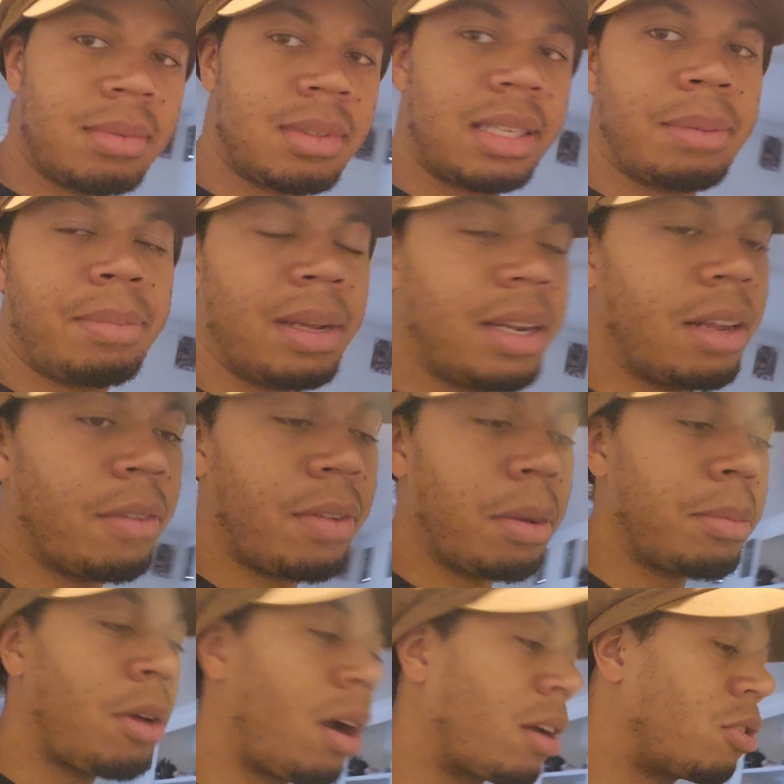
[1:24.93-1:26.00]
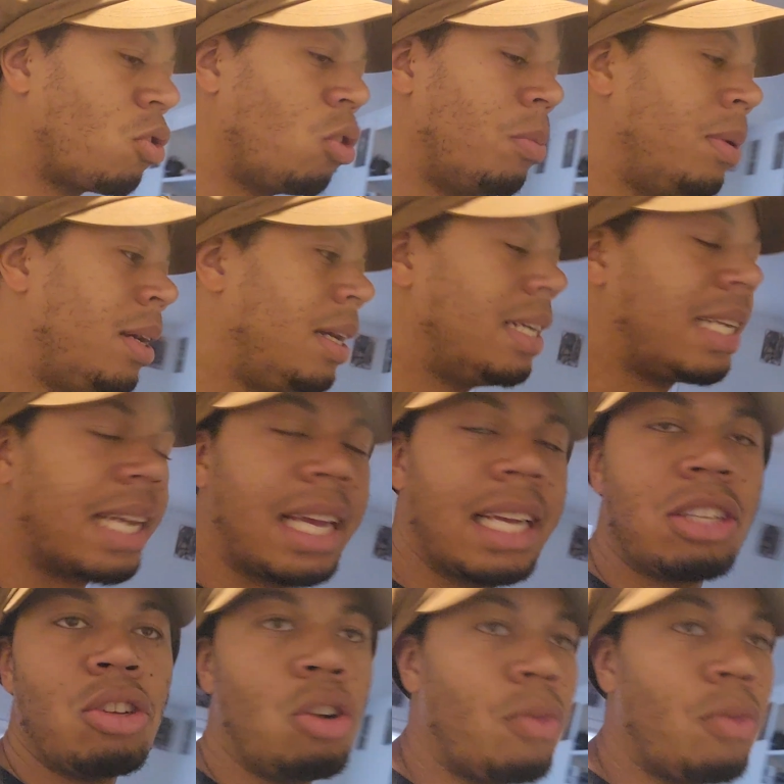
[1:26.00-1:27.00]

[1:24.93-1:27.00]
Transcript: to tend to him talking to him, to get to the